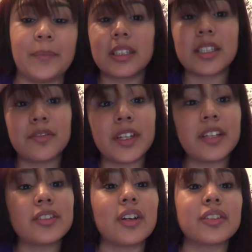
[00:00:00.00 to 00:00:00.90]
this video
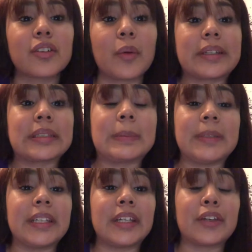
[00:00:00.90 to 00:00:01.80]
is also going to
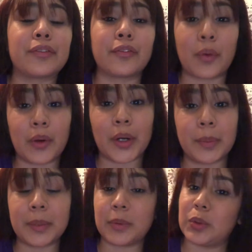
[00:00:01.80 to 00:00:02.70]
be for
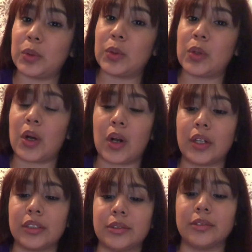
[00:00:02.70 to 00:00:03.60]
people who
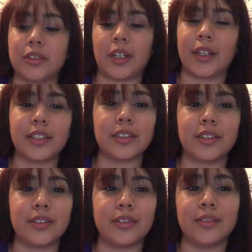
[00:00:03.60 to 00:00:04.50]
are starting
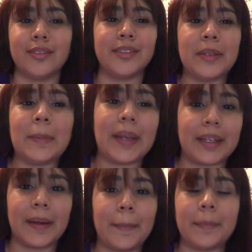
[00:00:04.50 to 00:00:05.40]
to do
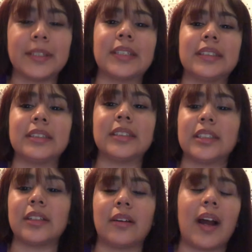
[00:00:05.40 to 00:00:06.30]
makeup, because
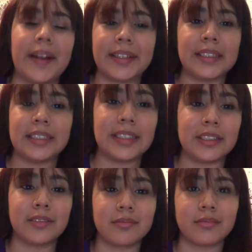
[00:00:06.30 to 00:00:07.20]
you know I
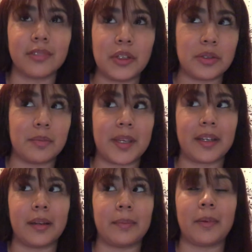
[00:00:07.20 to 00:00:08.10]
didn't use
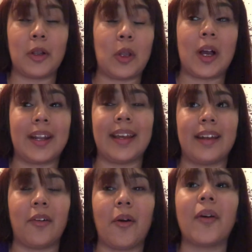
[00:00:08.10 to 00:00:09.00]
makeup a lot at
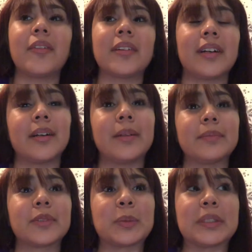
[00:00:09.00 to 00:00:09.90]
all
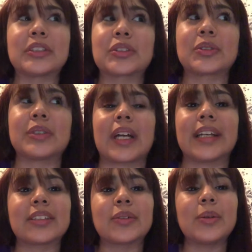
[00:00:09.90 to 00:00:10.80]
through middle school and high
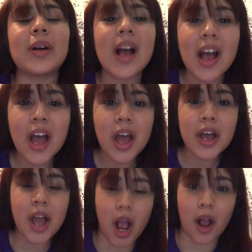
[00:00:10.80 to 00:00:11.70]
school.
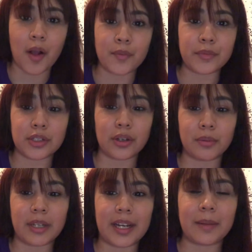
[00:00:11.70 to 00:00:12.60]
So I'm
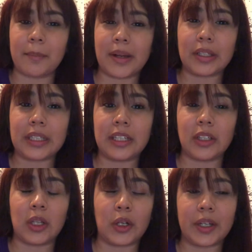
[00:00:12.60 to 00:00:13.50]
kind of barely
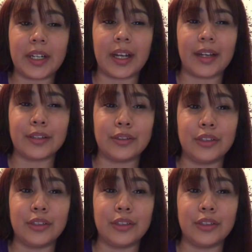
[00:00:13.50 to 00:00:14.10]
learning how to,